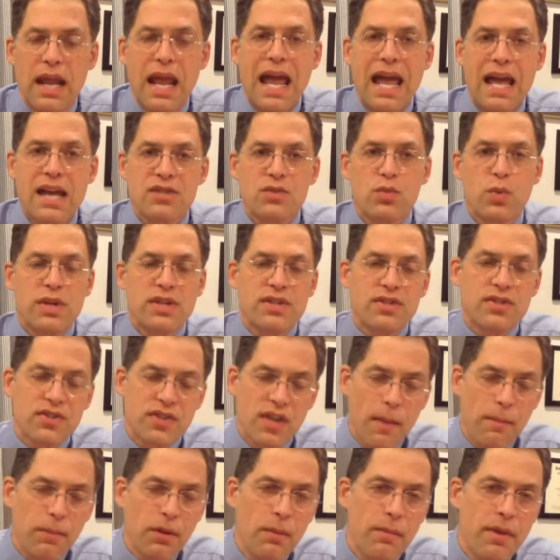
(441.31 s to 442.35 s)
as we
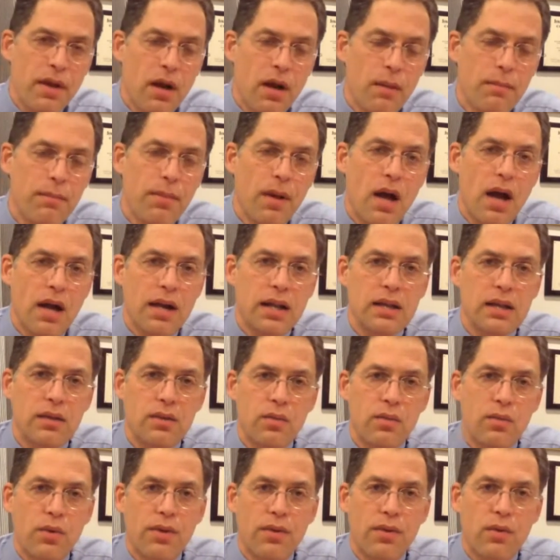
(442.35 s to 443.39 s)
supplement our
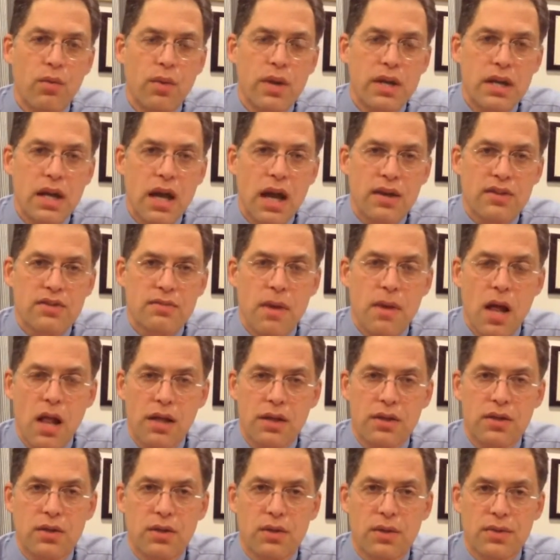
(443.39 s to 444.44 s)
body with redox
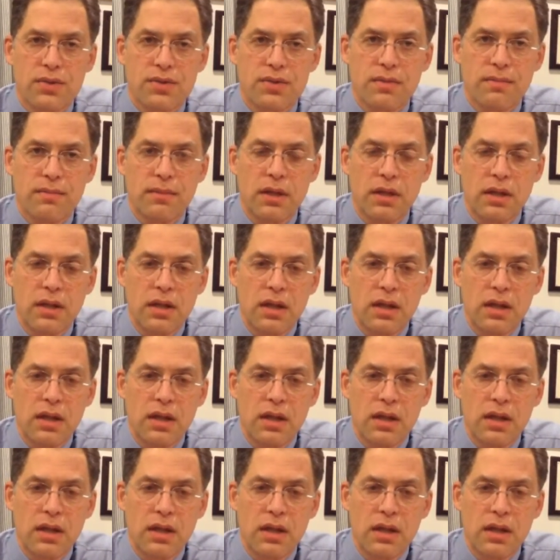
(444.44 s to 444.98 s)
molecules,